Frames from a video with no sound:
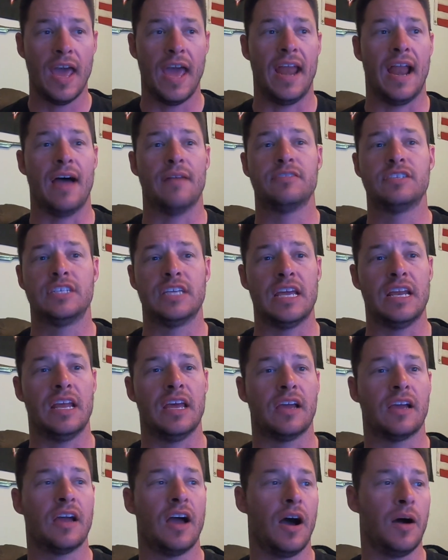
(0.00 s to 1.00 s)
and I've seen
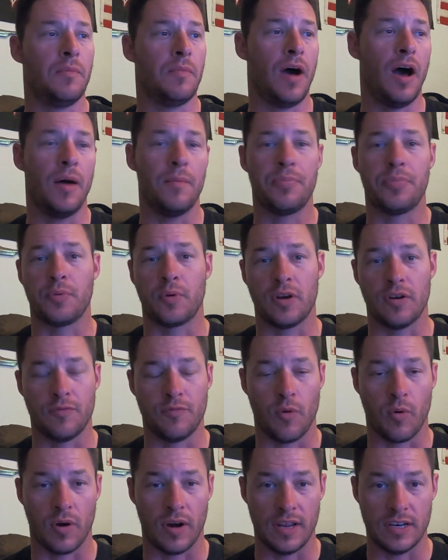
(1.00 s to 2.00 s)
it come up 3 or
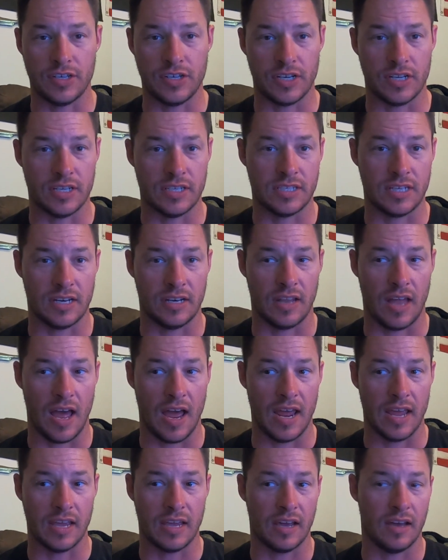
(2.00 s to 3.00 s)
4 inches in
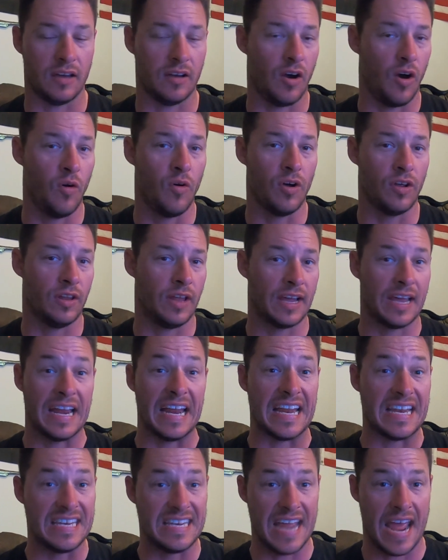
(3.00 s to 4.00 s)
like in
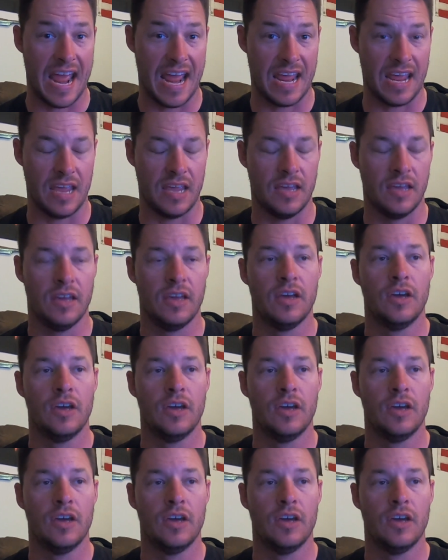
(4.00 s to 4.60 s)
a day.